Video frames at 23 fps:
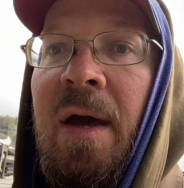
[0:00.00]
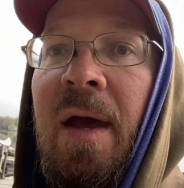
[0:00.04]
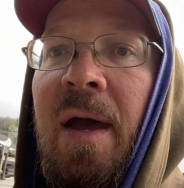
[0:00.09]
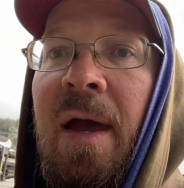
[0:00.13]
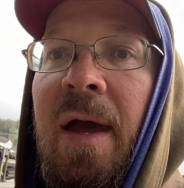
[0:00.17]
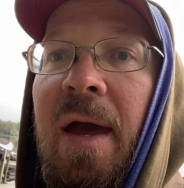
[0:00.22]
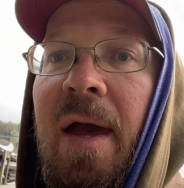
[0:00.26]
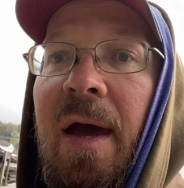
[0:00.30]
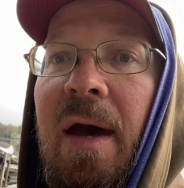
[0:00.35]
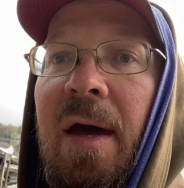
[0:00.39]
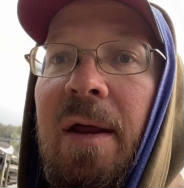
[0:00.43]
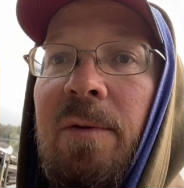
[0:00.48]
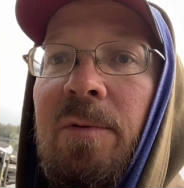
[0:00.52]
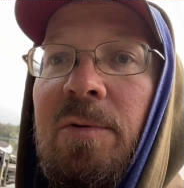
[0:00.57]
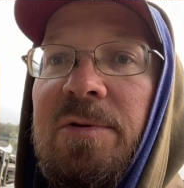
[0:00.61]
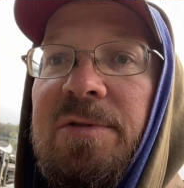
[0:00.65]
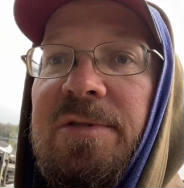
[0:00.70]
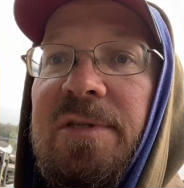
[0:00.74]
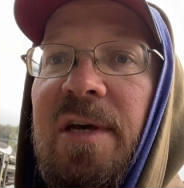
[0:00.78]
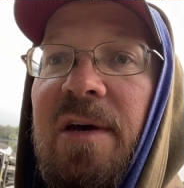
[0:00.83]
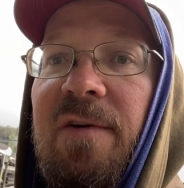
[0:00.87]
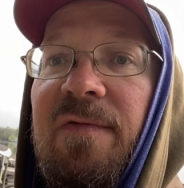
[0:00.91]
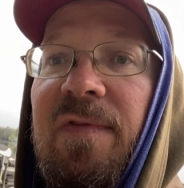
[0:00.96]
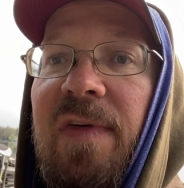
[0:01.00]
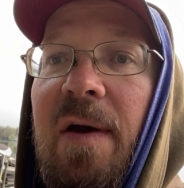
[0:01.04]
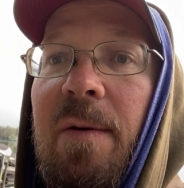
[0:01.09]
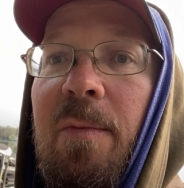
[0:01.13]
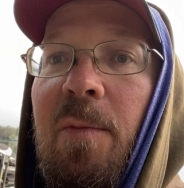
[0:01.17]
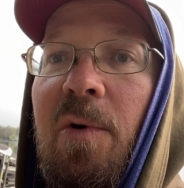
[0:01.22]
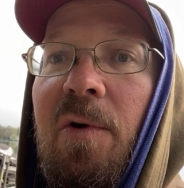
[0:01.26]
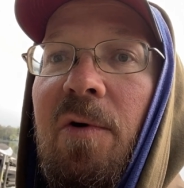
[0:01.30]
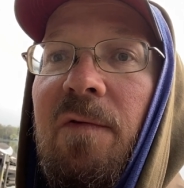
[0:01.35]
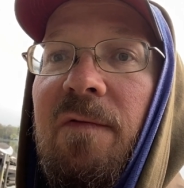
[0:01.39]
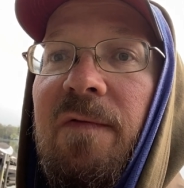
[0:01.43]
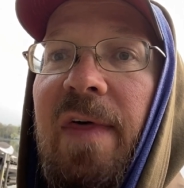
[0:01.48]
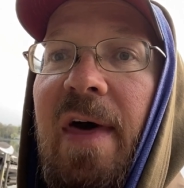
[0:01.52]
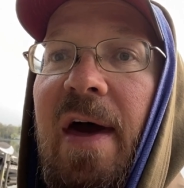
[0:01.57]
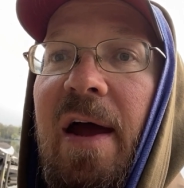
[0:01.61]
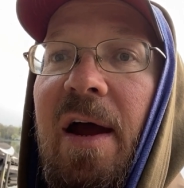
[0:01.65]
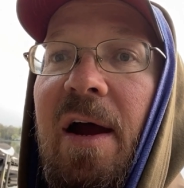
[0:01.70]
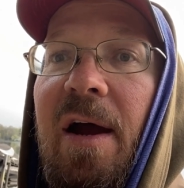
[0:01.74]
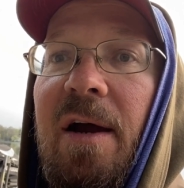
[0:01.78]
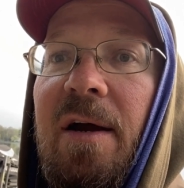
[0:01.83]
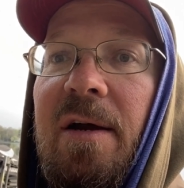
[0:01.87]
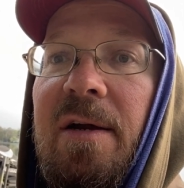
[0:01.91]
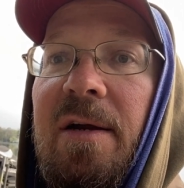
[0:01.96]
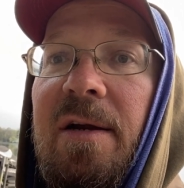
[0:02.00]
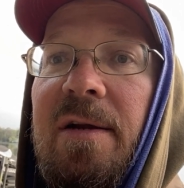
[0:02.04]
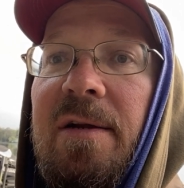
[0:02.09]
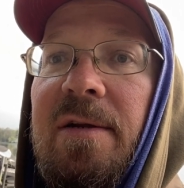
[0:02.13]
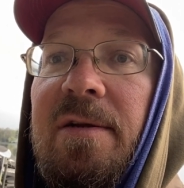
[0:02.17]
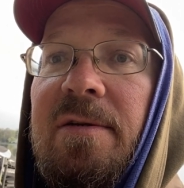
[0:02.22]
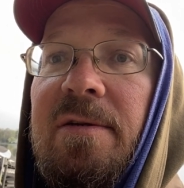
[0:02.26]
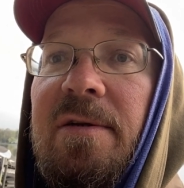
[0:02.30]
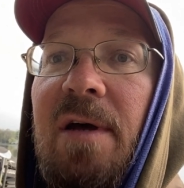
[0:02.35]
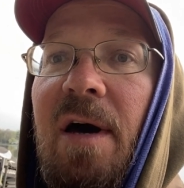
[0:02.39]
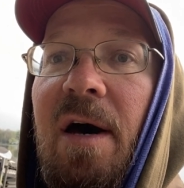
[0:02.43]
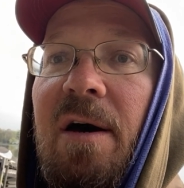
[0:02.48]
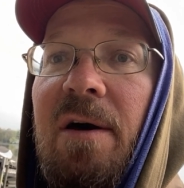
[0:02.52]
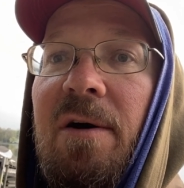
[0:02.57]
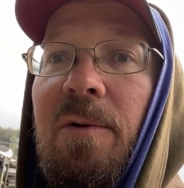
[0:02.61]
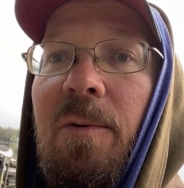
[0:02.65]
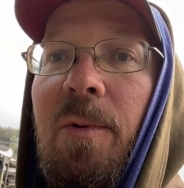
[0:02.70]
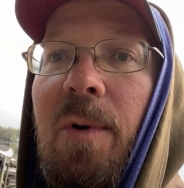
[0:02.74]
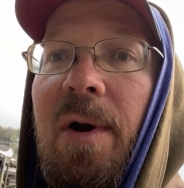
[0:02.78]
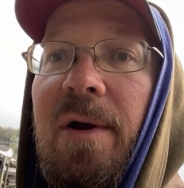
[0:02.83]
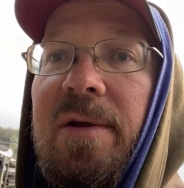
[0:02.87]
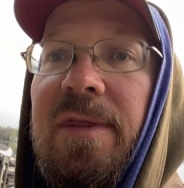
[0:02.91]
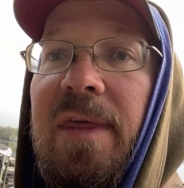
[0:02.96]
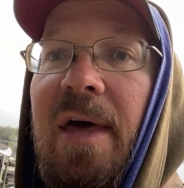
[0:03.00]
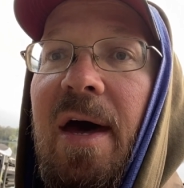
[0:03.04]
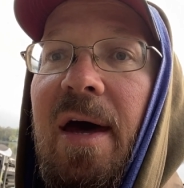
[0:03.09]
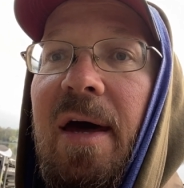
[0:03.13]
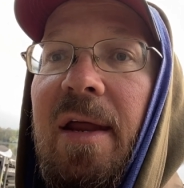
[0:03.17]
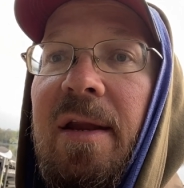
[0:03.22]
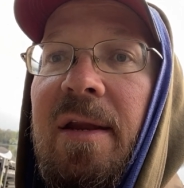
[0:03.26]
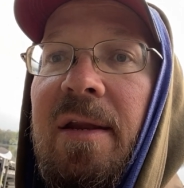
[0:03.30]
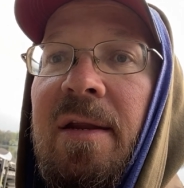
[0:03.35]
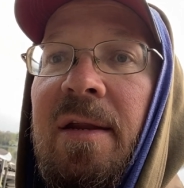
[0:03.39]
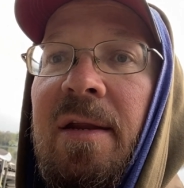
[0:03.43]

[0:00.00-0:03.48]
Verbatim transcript: And we'll see if they move there. And I'll work that